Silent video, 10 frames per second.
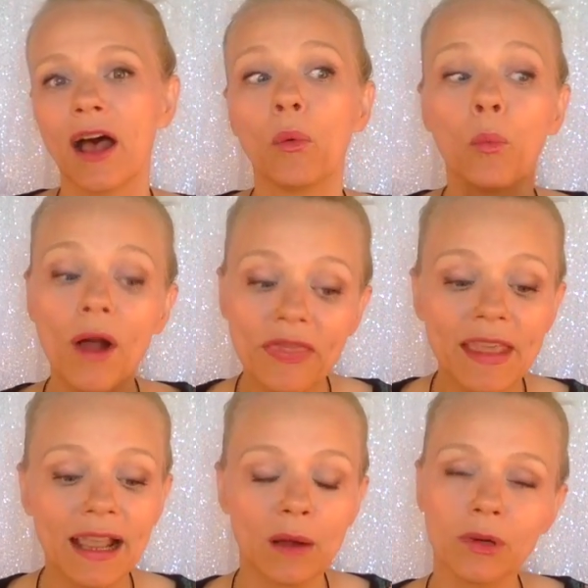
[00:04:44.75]
One
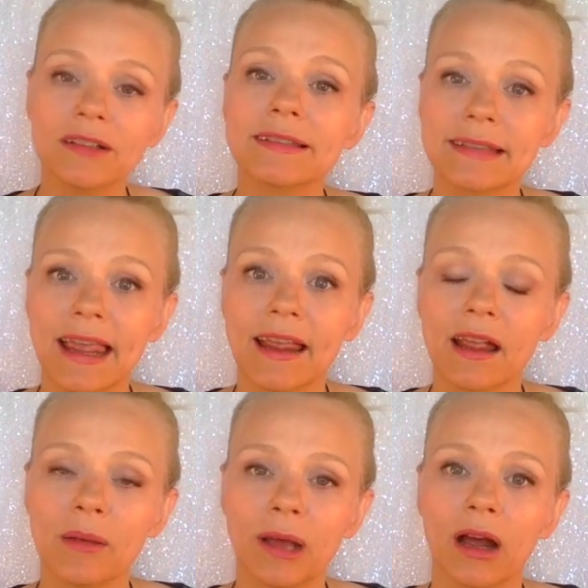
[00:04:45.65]
thing I will
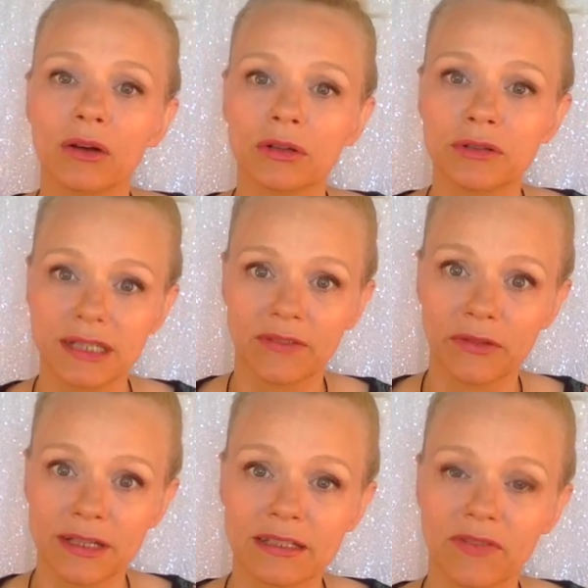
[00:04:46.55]
say about
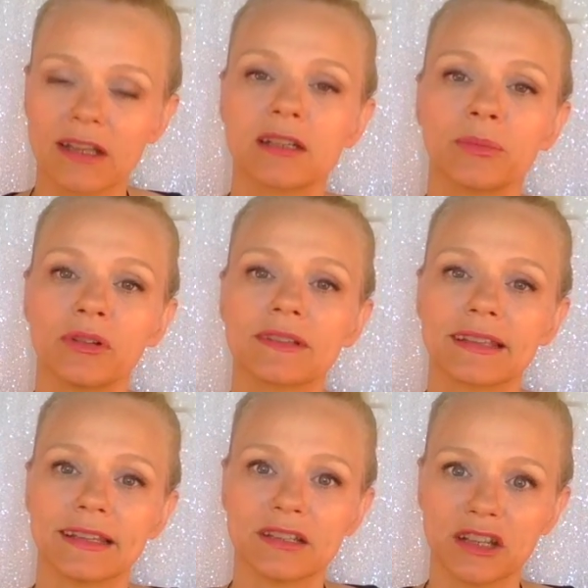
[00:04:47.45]
cruciferous vegetables
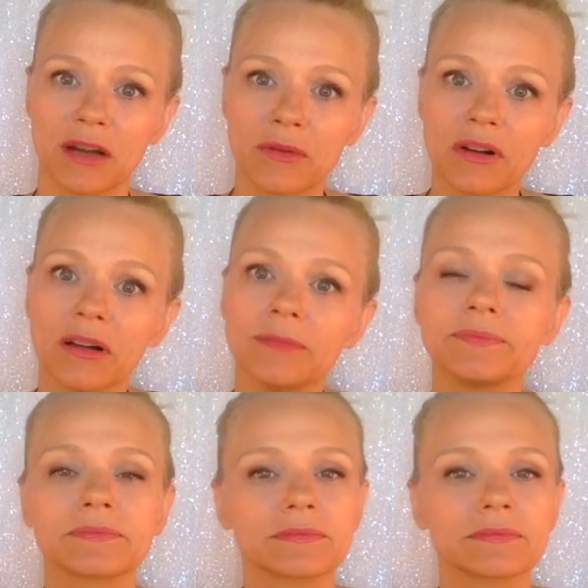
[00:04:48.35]
in general,